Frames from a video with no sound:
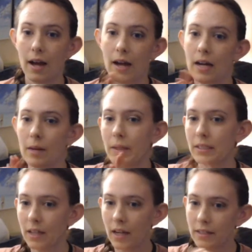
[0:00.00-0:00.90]
I'm
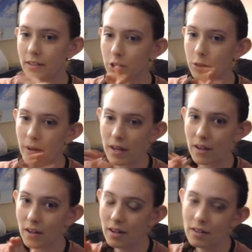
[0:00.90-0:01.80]
excited to
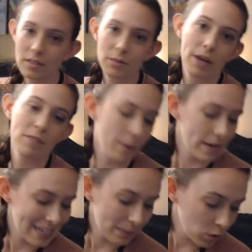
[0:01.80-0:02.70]
paint. We have
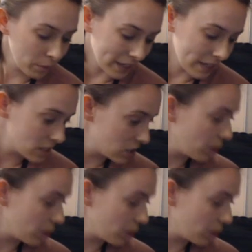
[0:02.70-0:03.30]
about 10 more minutes, so